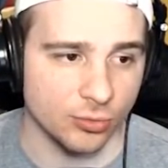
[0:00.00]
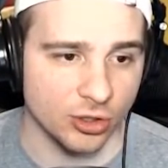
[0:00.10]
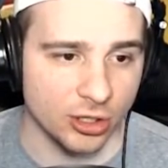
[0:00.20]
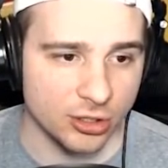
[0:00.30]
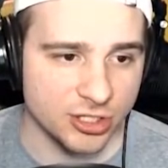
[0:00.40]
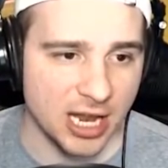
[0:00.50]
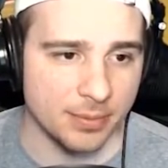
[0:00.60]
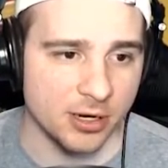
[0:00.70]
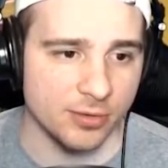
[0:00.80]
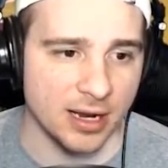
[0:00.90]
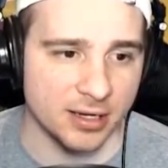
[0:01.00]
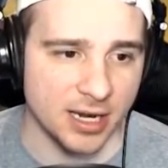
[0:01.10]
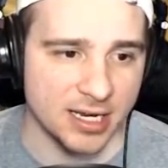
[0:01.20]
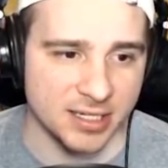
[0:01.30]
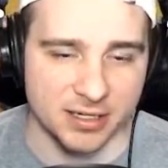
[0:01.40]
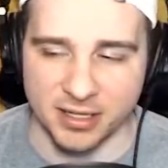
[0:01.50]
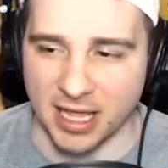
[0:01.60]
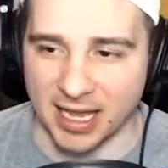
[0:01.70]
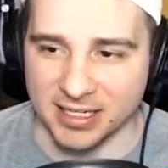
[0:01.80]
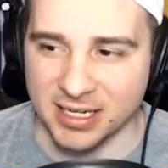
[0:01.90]
Really good job here recognizing
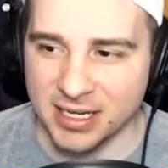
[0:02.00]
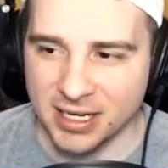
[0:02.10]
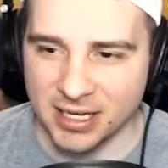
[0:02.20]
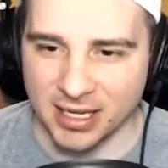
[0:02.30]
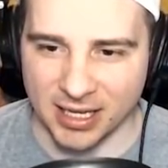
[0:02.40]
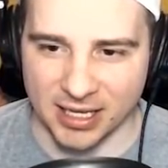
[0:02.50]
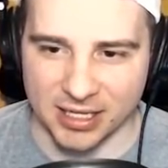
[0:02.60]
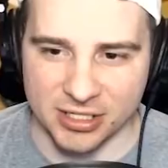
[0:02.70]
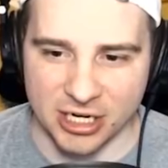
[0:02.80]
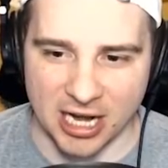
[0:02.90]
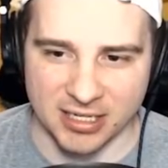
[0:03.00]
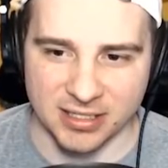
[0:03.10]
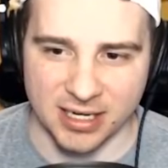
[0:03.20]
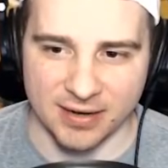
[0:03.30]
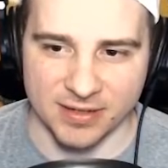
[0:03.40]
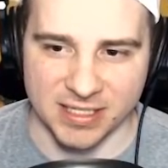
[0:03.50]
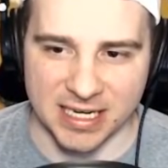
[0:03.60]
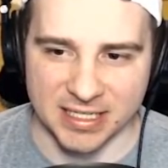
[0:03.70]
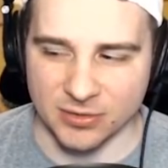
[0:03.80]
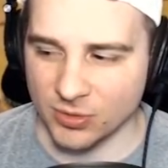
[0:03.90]
that Jackson Davis
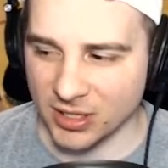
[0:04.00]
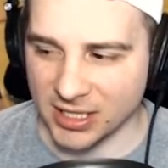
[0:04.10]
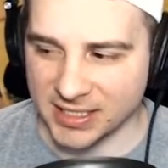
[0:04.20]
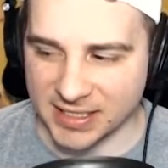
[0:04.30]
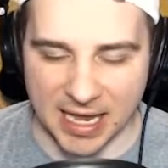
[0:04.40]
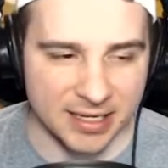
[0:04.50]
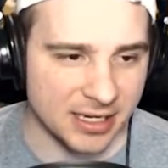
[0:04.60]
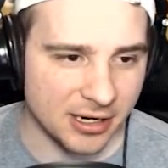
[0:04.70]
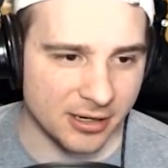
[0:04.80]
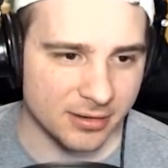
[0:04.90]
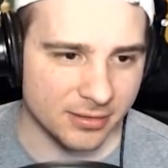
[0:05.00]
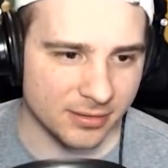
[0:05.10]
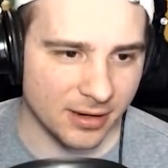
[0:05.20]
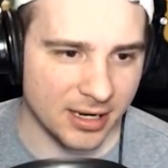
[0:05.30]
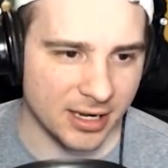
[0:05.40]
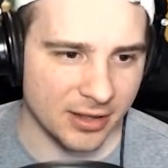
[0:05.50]
isn't really set here, right?